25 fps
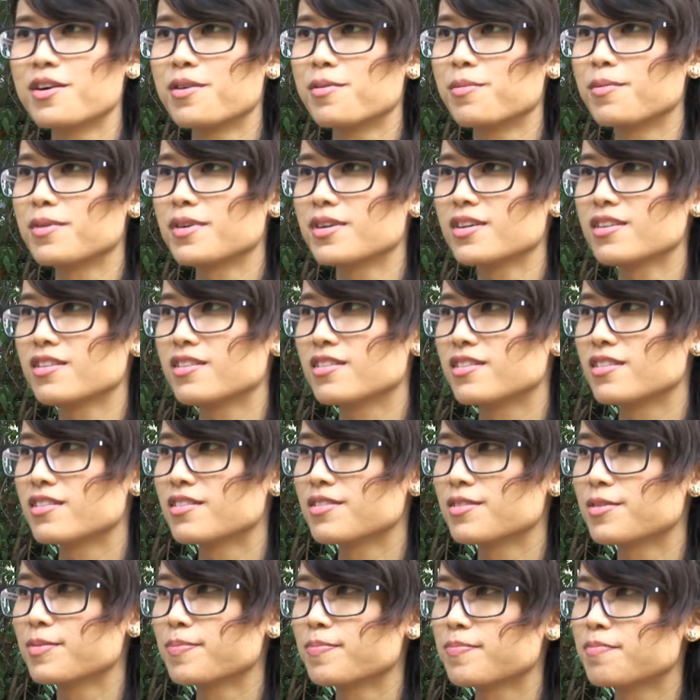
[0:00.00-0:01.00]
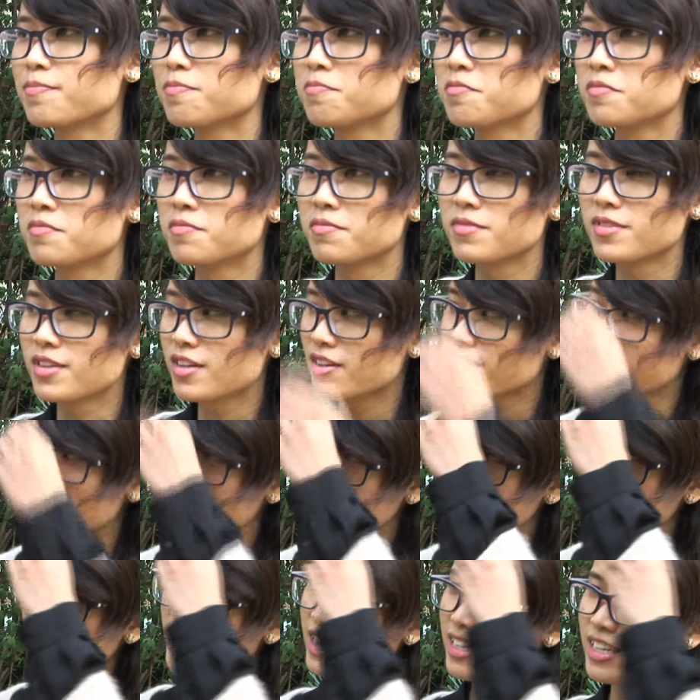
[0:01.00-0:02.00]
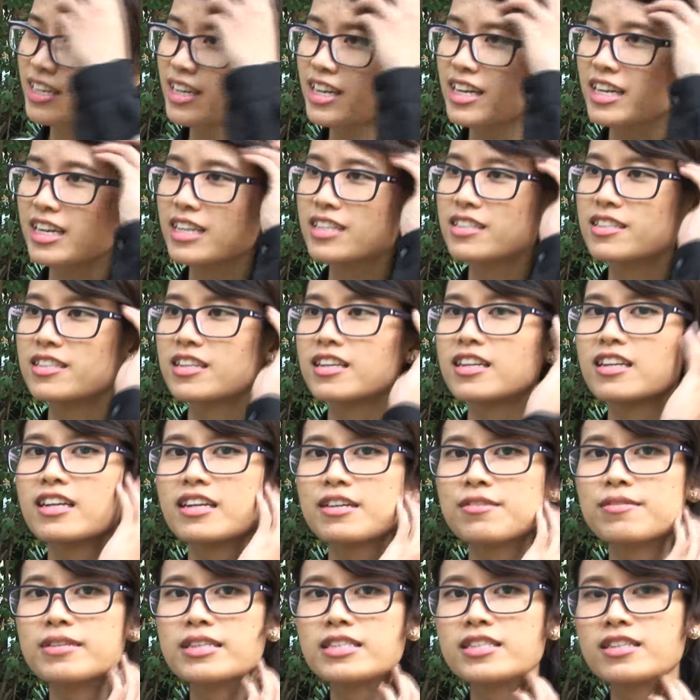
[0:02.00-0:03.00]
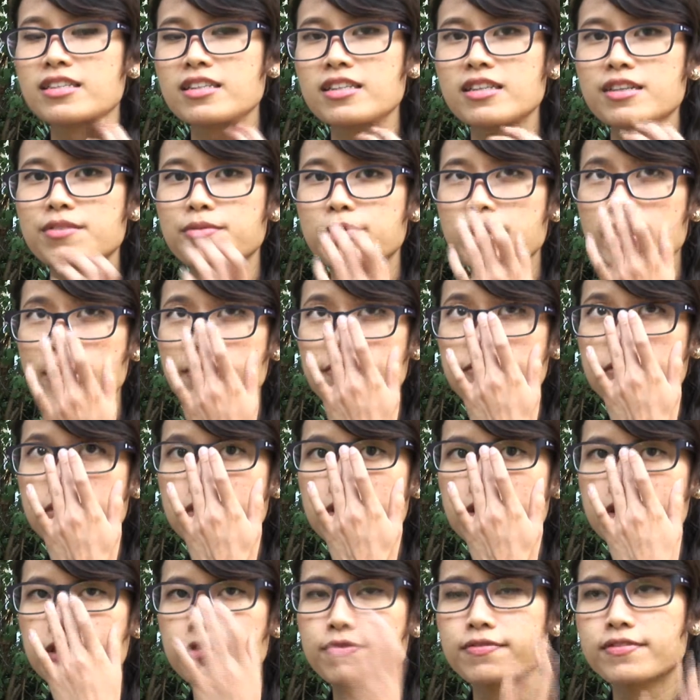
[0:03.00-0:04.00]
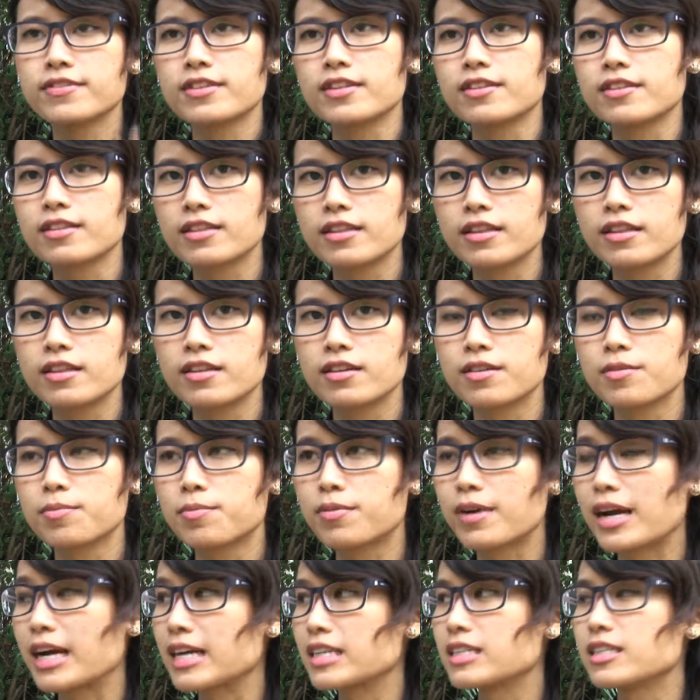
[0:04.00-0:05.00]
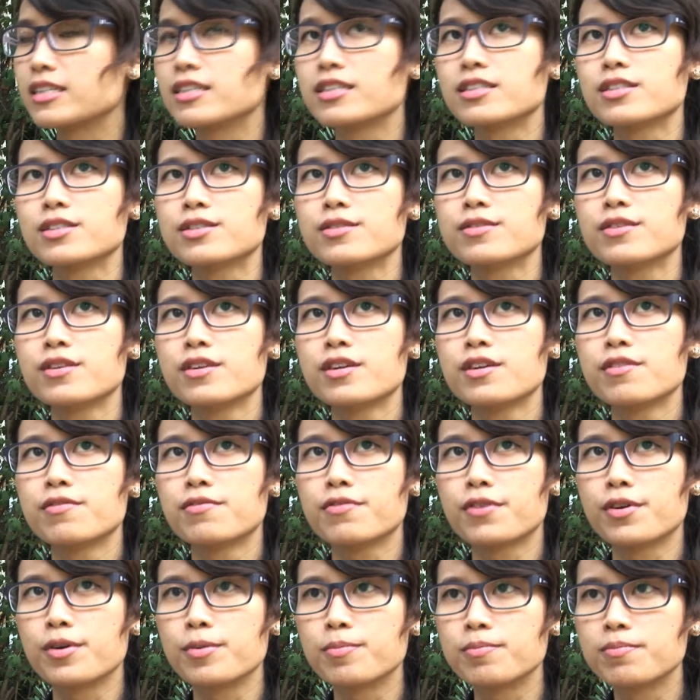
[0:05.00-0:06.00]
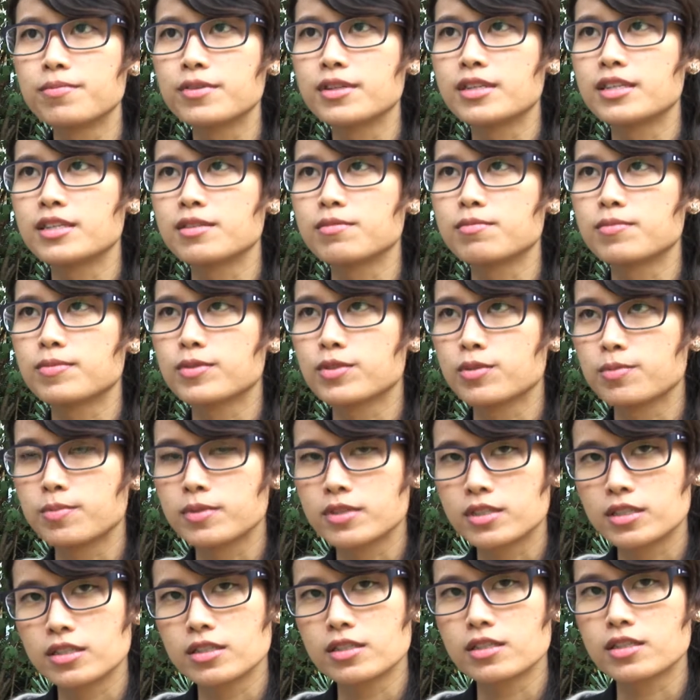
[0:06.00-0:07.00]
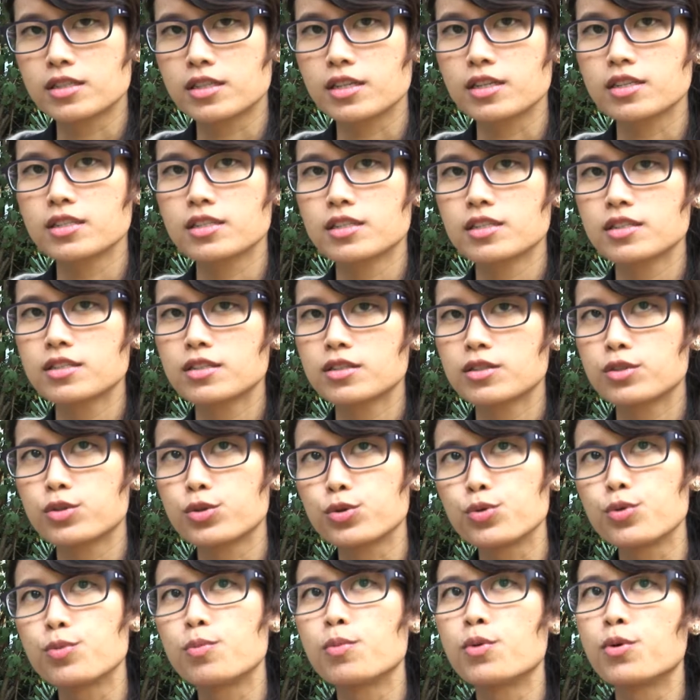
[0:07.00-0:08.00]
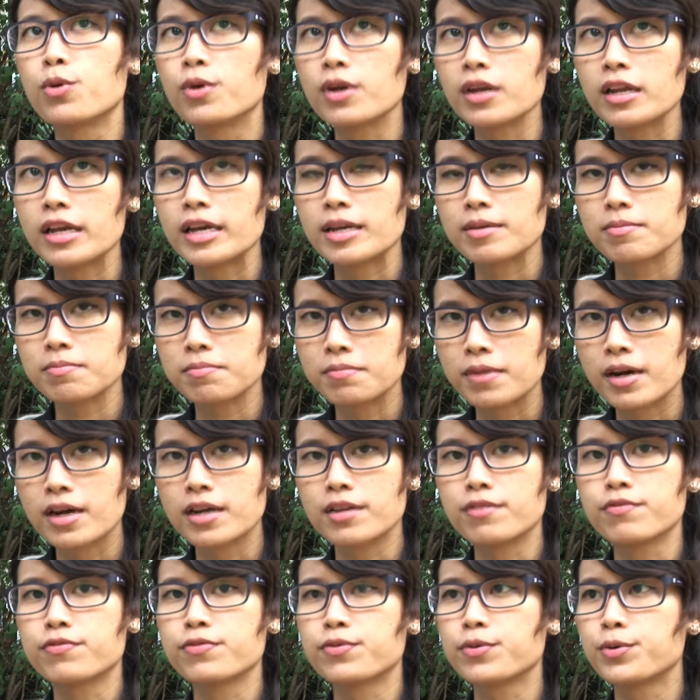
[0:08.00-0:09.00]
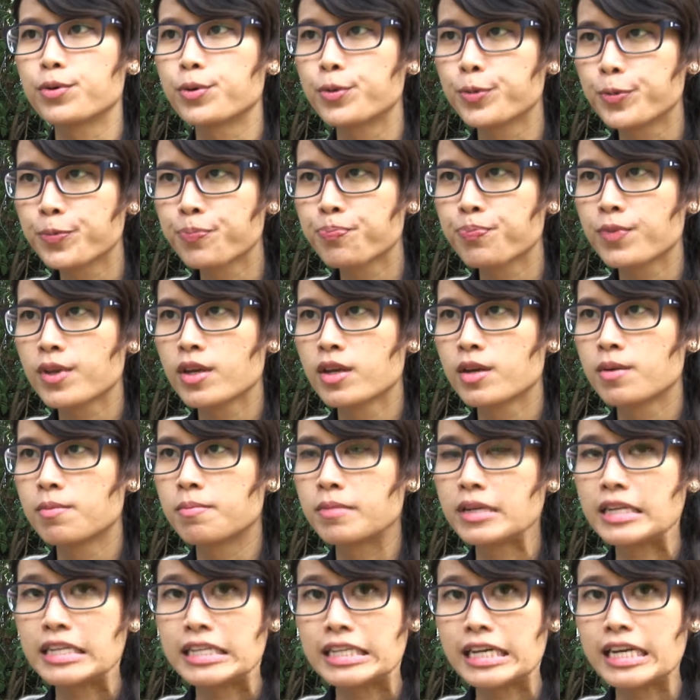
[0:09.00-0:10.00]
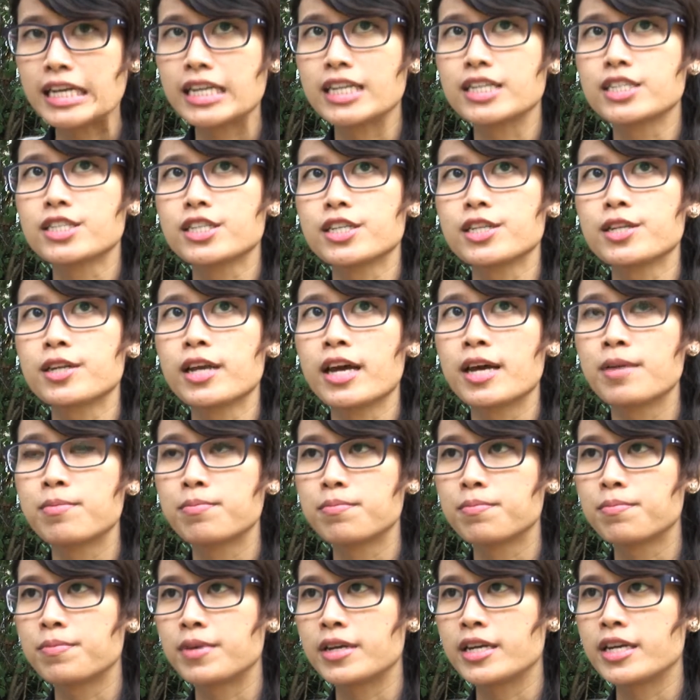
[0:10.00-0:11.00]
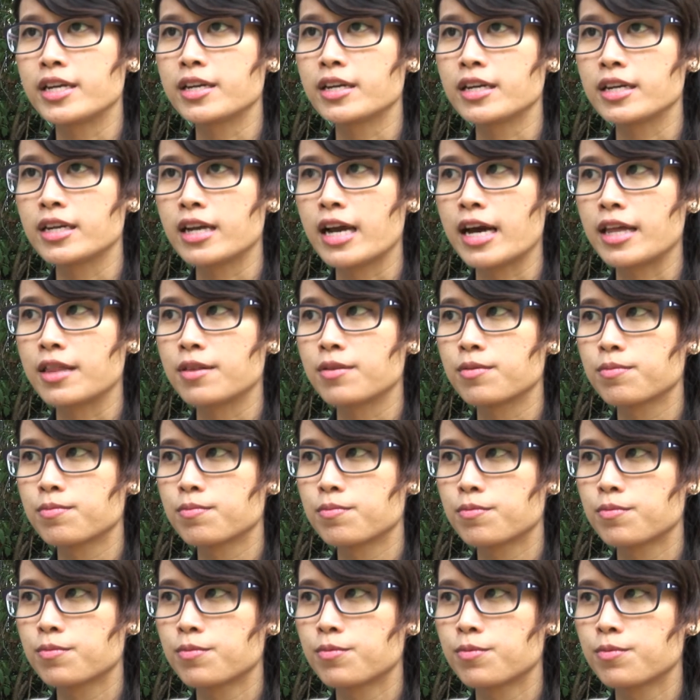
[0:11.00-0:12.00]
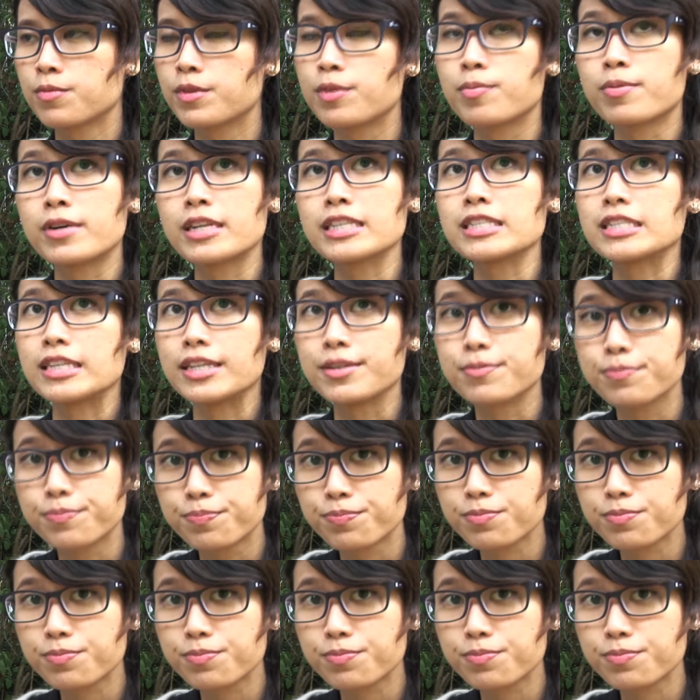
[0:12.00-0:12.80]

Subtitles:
Well, not really. Like I said, like recently we have shifted the practice from being superstitious to more like mindful meditation and being at the present.